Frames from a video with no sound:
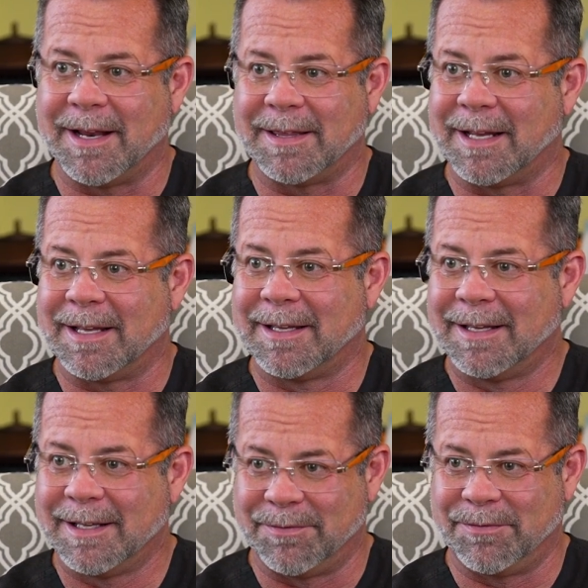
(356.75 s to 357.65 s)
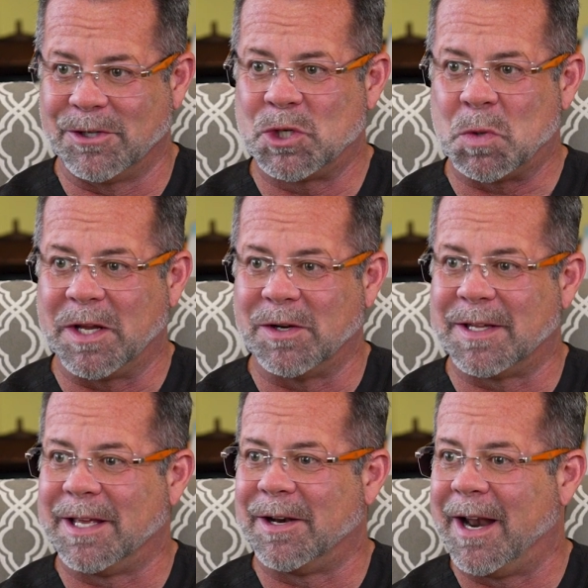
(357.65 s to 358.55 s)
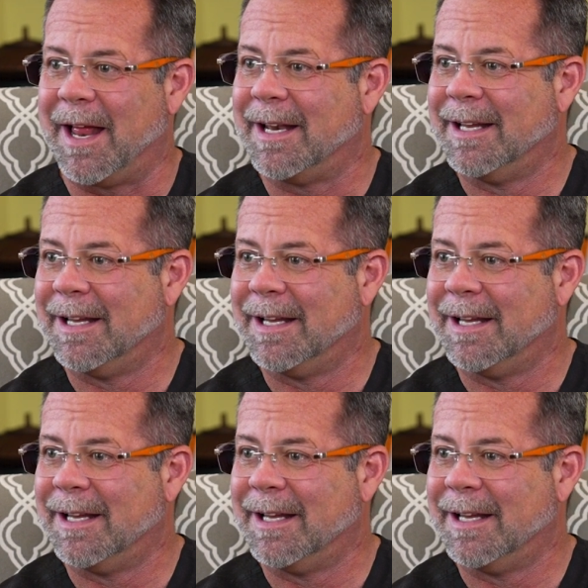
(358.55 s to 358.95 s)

I think, in the first 20 years of the internet,